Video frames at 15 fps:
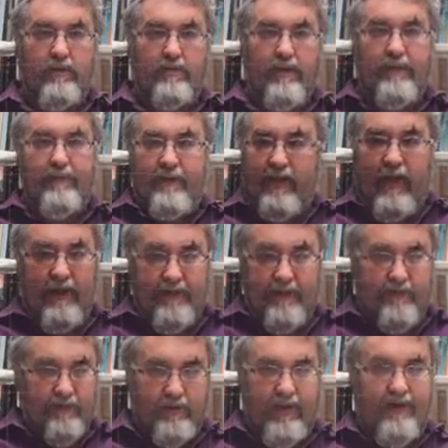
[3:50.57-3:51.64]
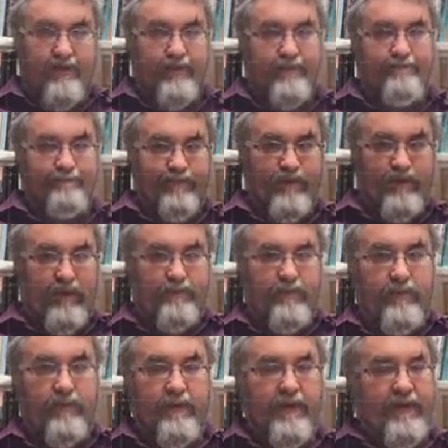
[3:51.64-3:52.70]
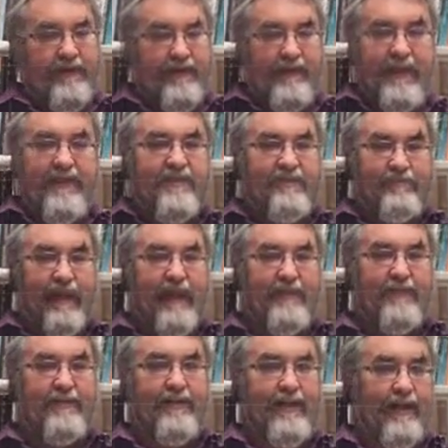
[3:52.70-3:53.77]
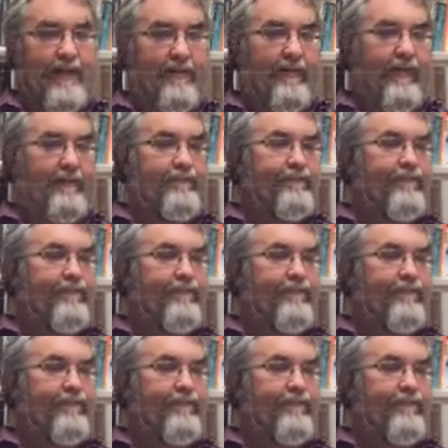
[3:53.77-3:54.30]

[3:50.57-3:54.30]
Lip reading: their entire dissertation subsequently as they expanded that area.